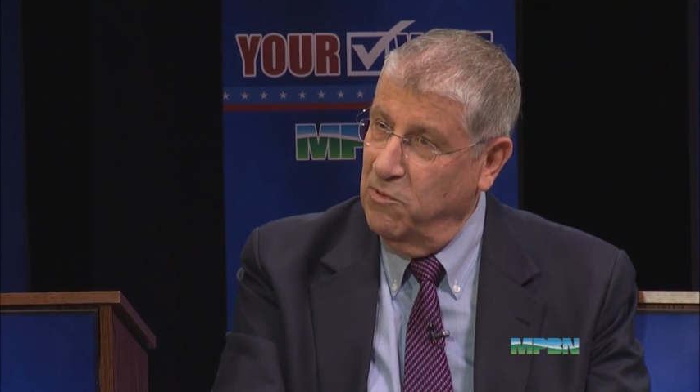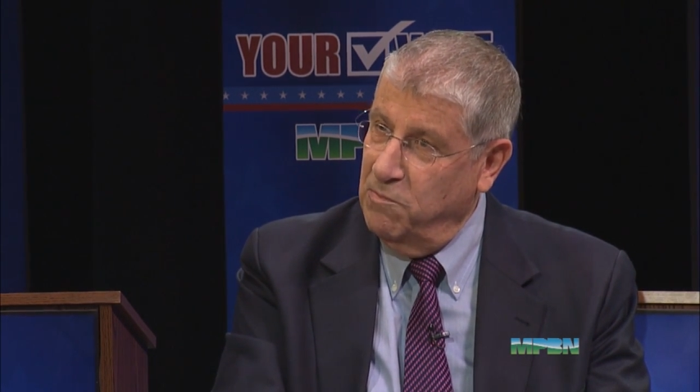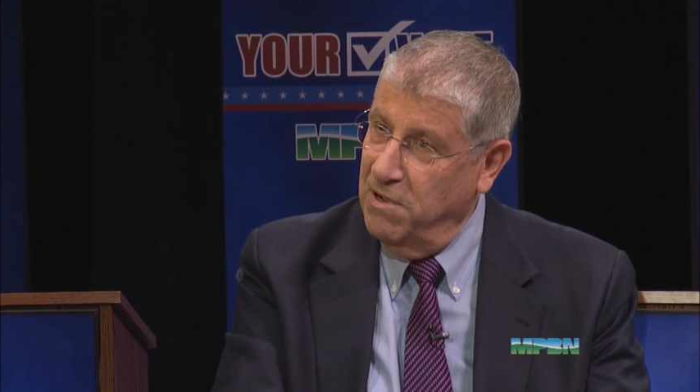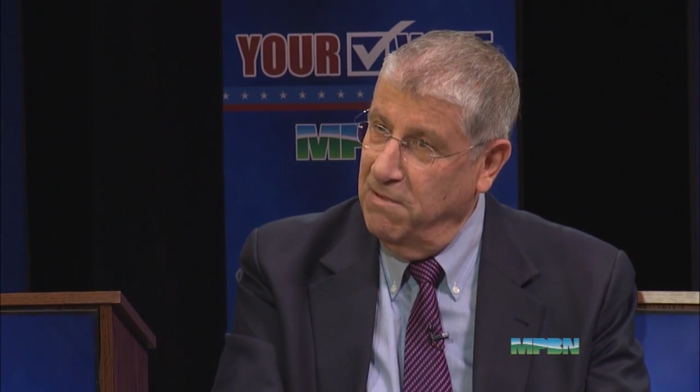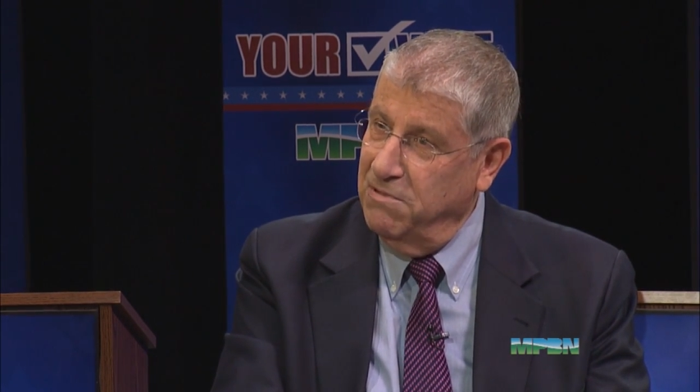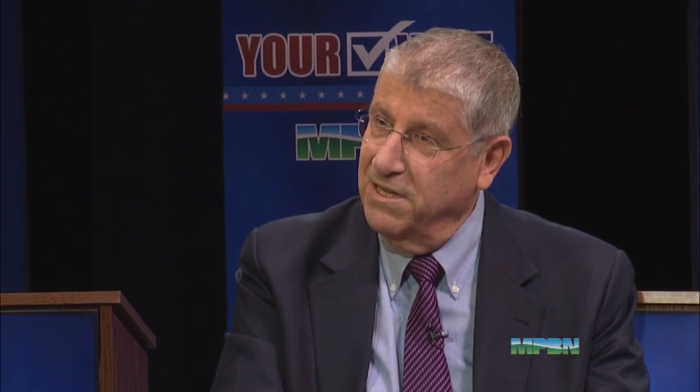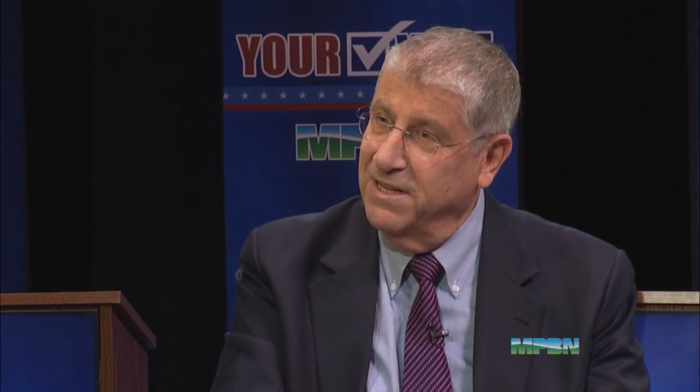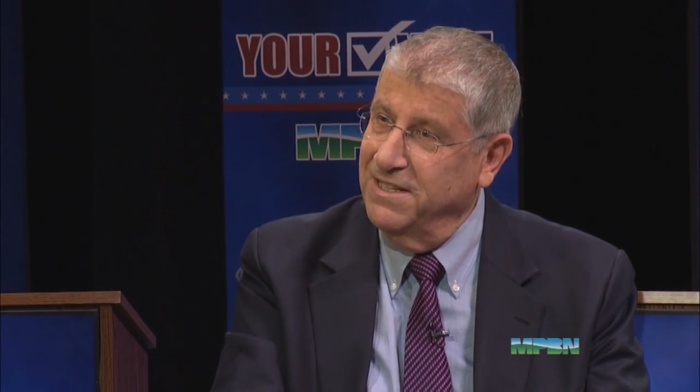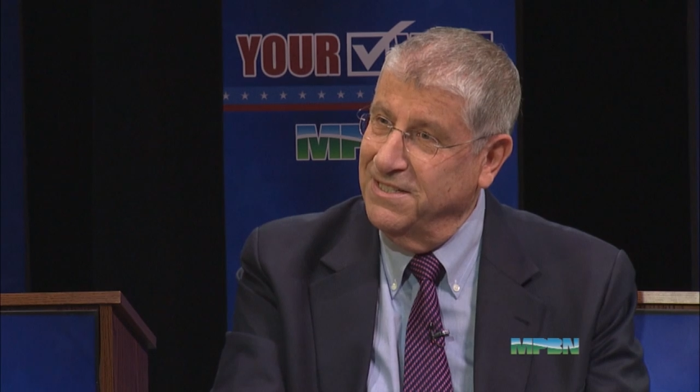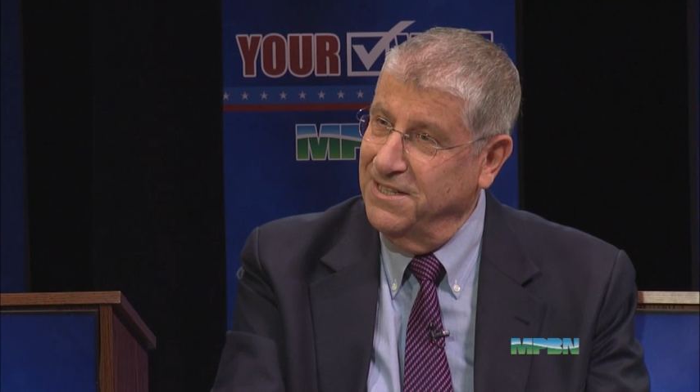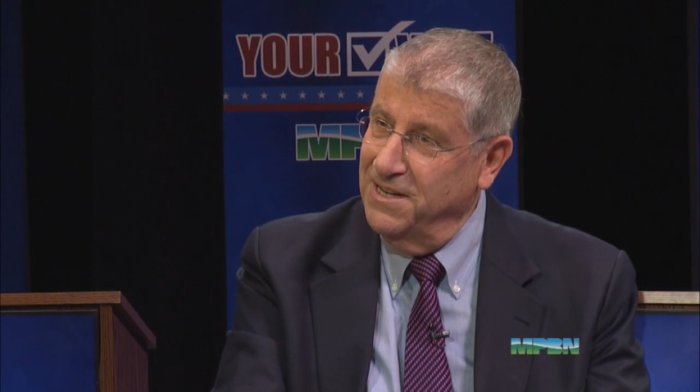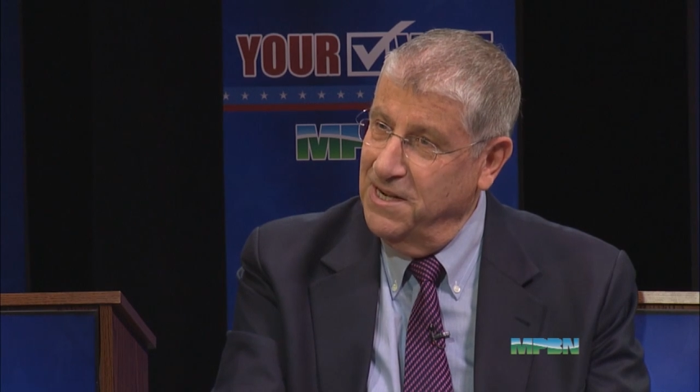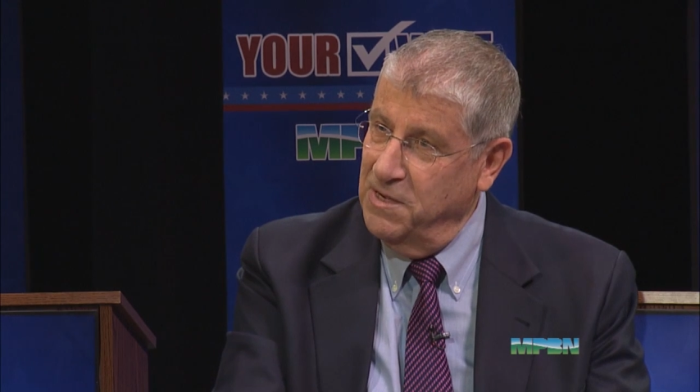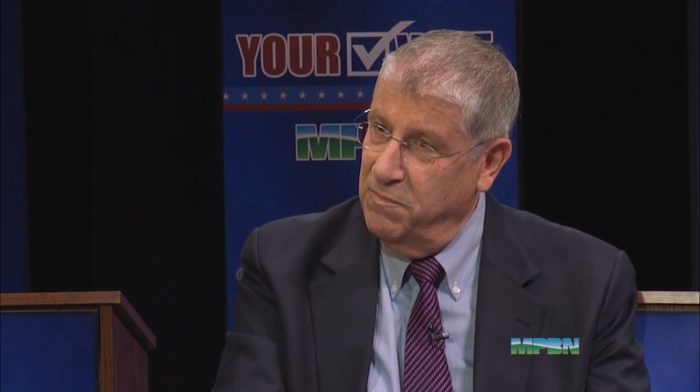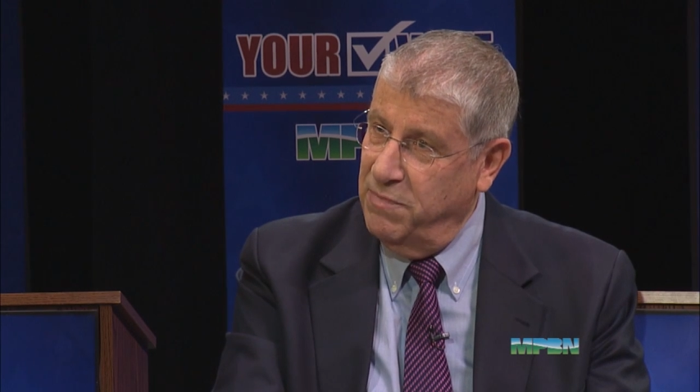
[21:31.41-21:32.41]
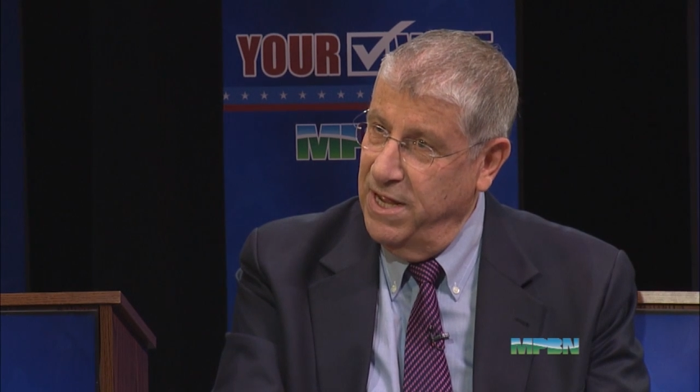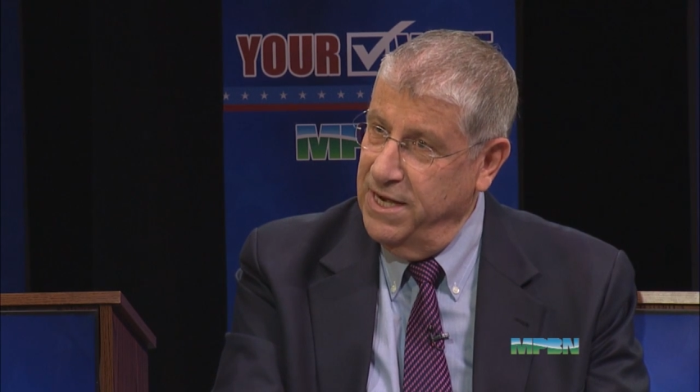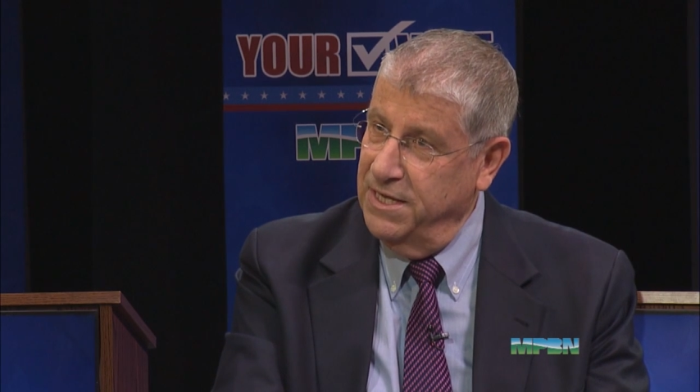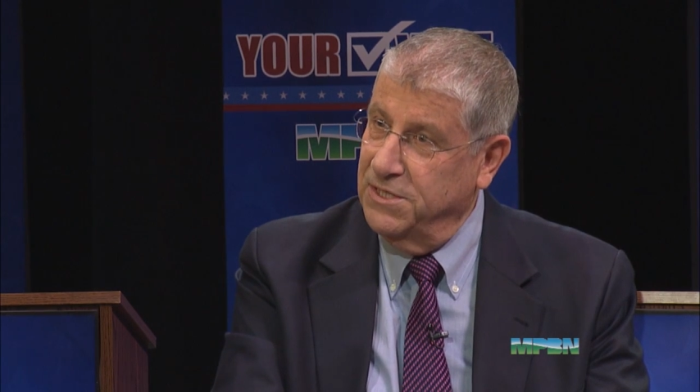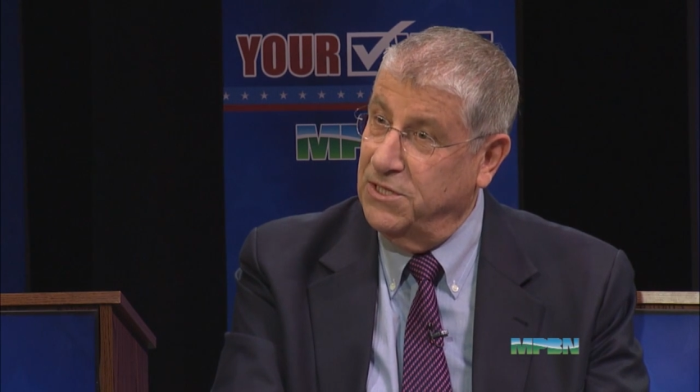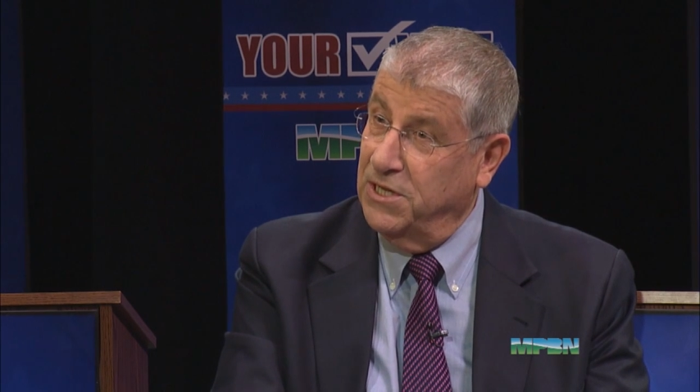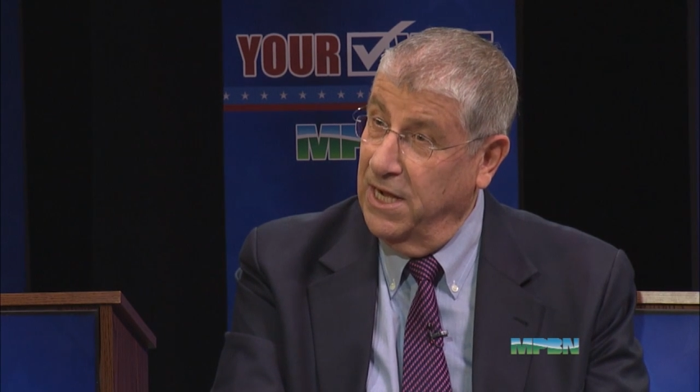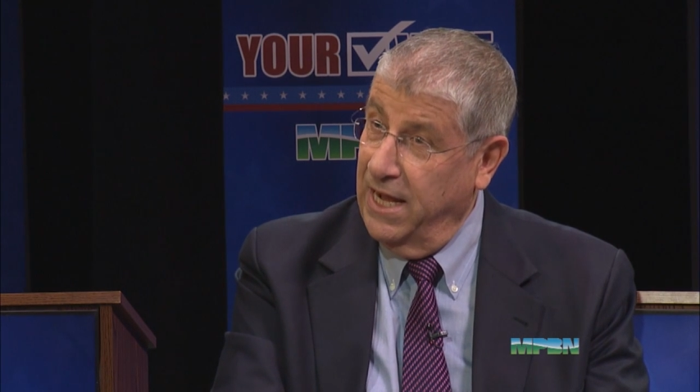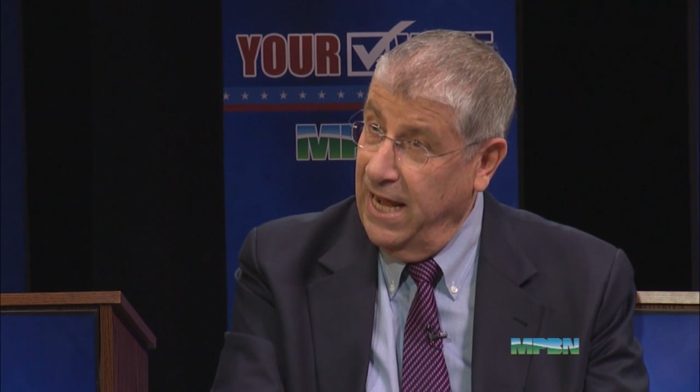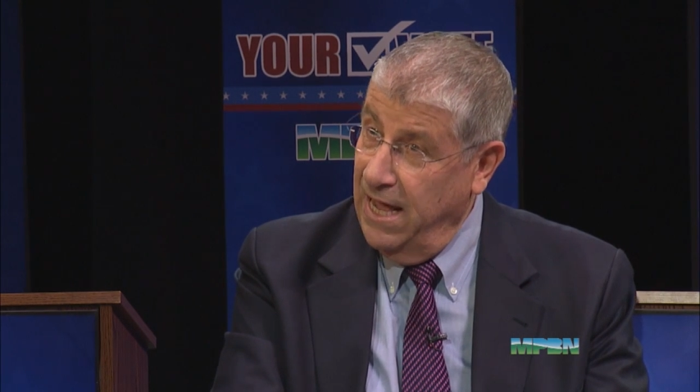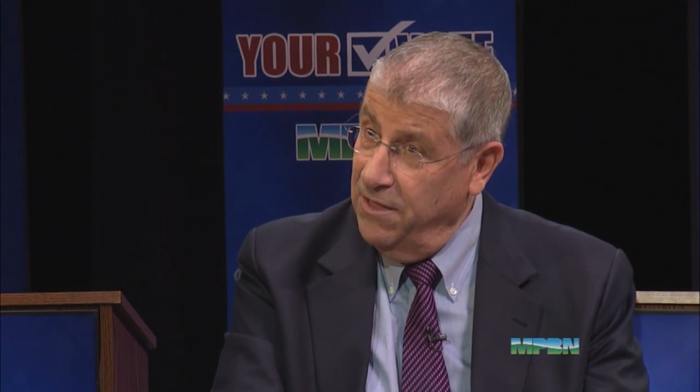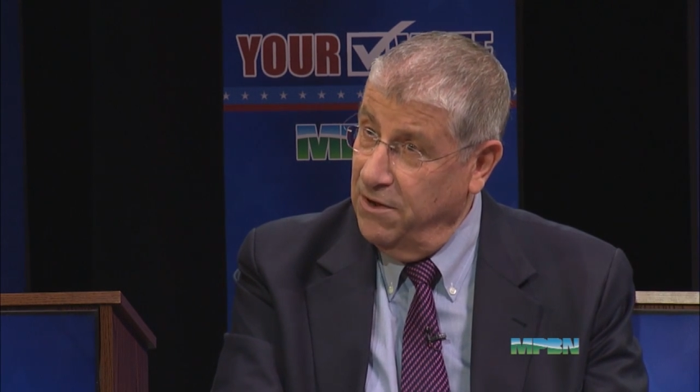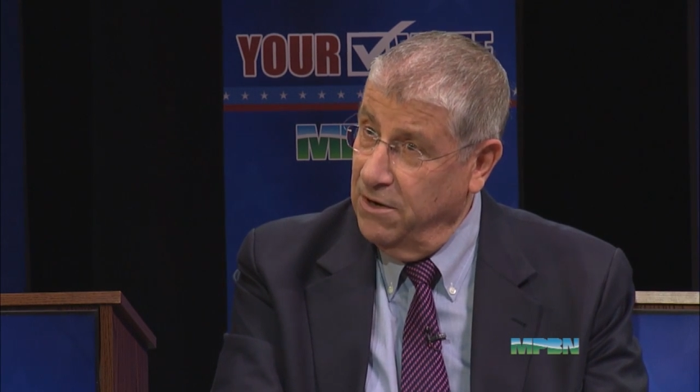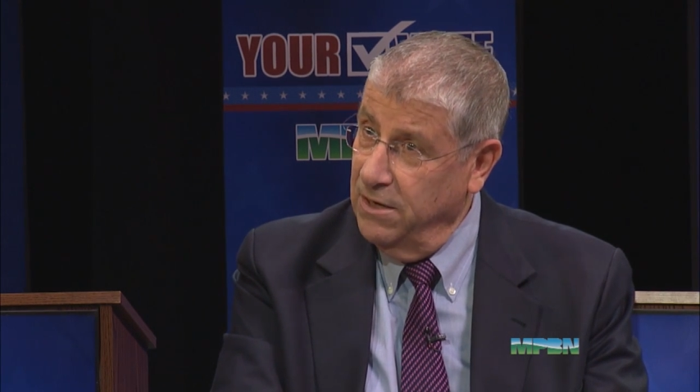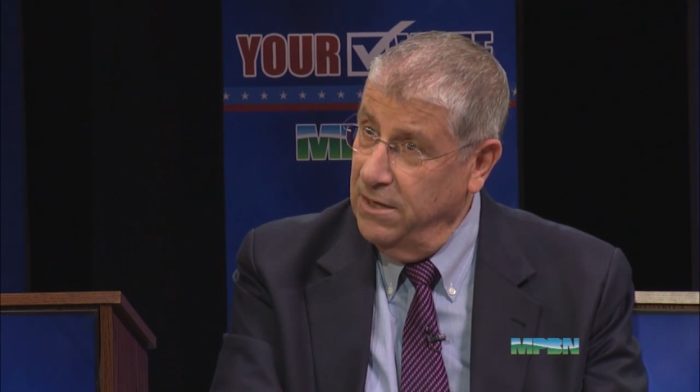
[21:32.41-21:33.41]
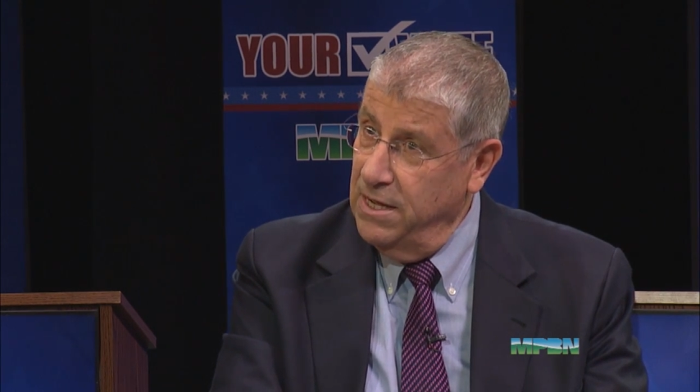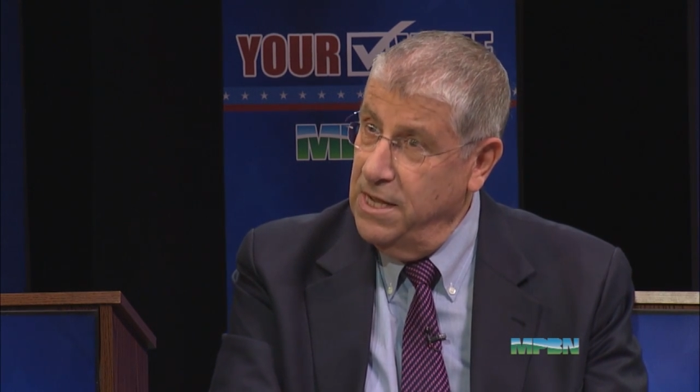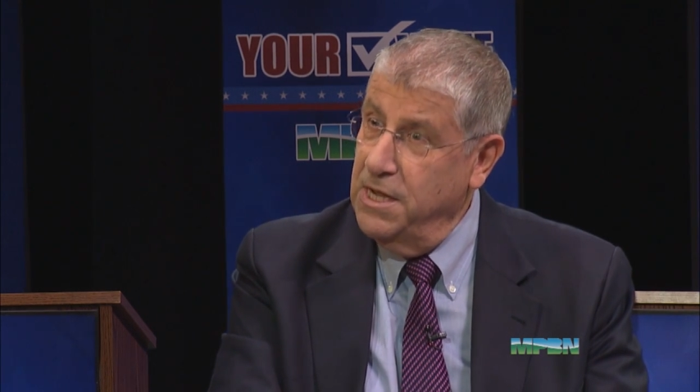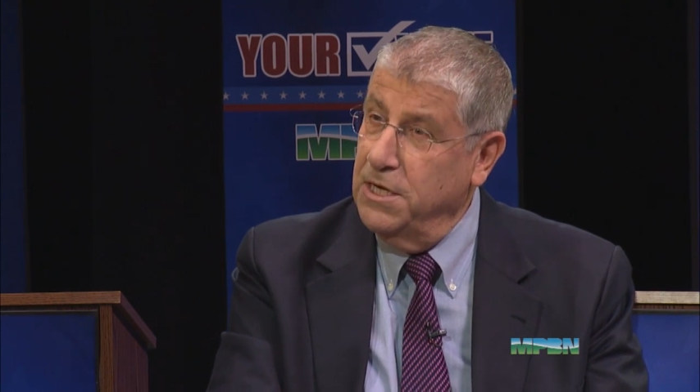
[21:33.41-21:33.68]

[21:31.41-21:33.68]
and Republicans and independents together